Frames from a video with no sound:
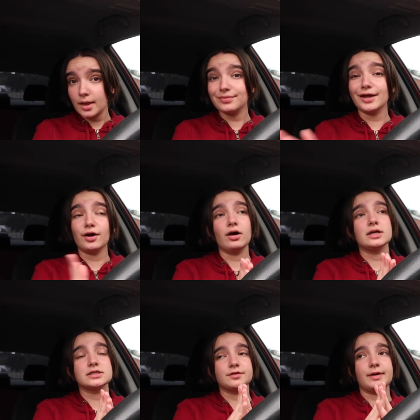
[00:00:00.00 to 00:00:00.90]
they are
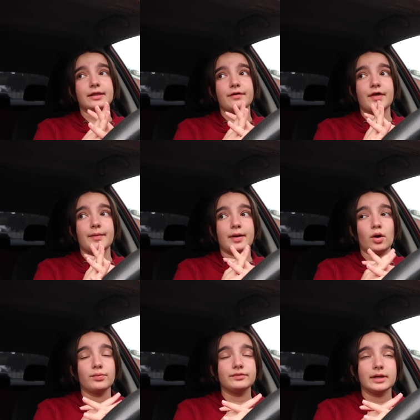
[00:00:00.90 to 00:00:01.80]
awesome. I love them. And
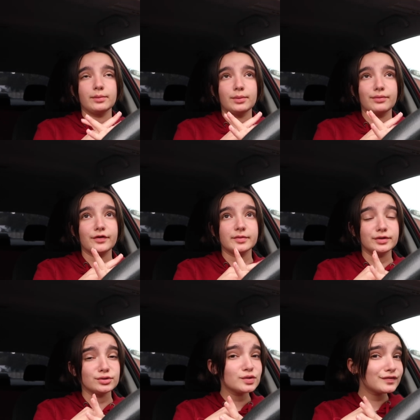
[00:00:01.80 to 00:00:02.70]
hopefully we will film a
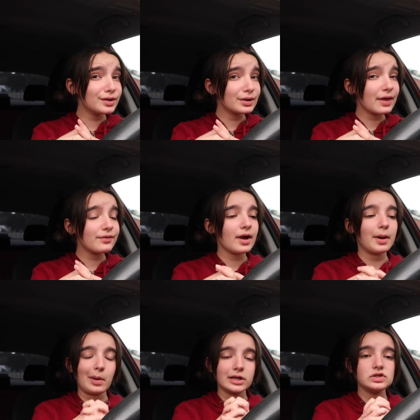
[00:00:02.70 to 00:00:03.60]
YouTube video together.
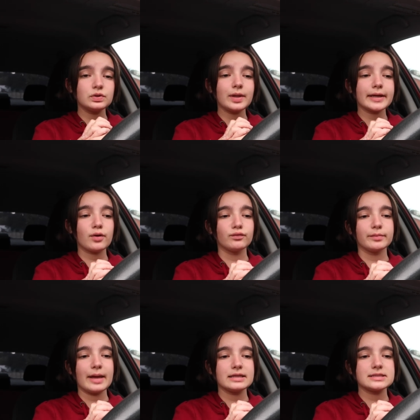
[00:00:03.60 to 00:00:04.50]
I want to do like a
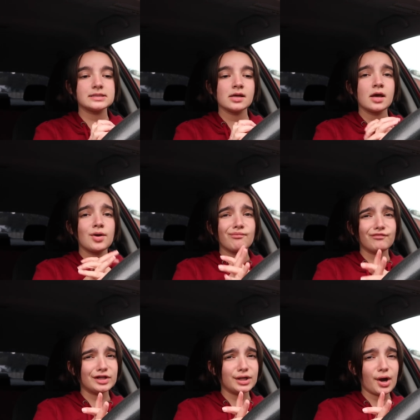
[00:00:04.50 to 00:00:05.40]
roommates
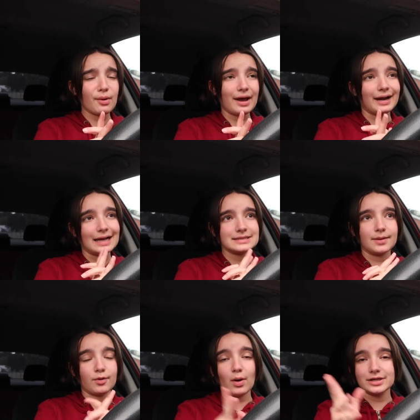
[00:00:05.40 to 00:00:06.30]
video and ask
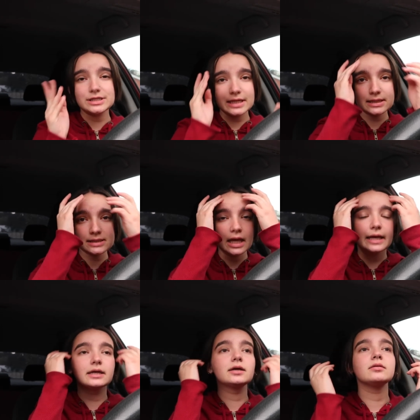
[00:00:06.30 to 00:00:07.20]
them questions
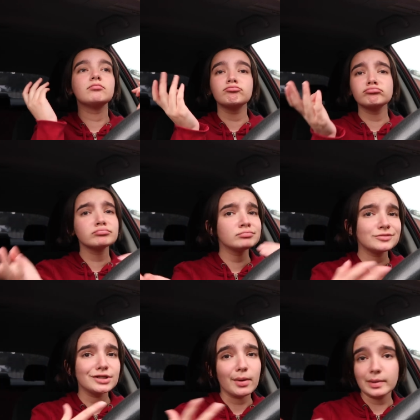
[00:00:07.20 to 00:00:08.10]
like,
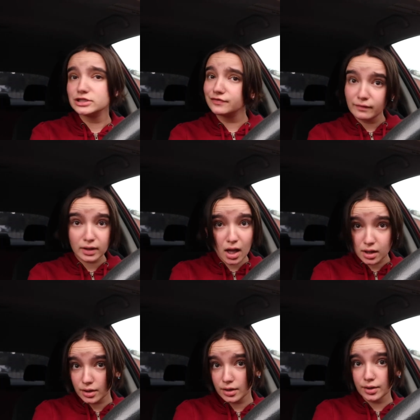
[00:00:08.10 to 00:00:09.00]
you know, what's your favorite
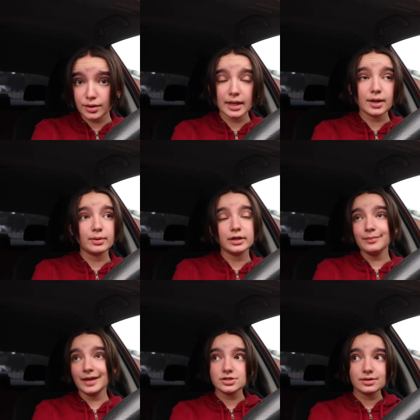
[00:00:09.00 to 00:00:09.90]
color? Like, what are you
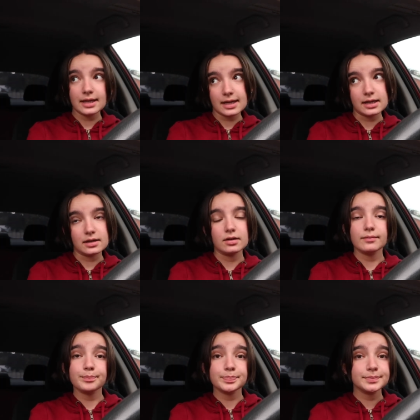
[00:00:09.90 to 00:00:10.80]
majoring in?
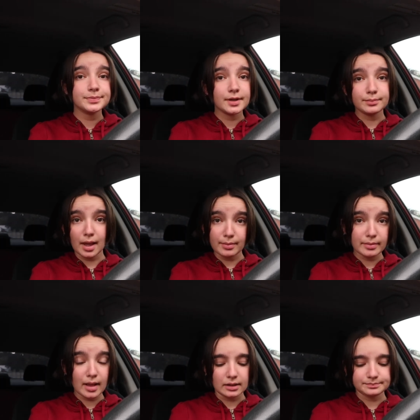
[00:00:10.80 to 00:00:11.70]
Blah, blah,
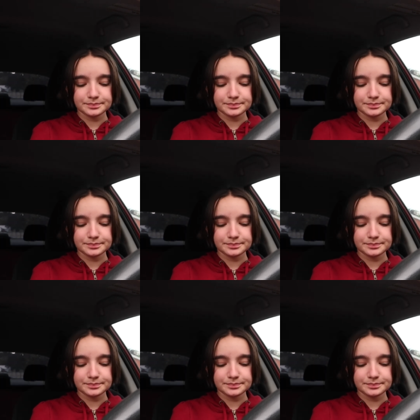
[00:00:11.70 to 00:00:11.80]
blah.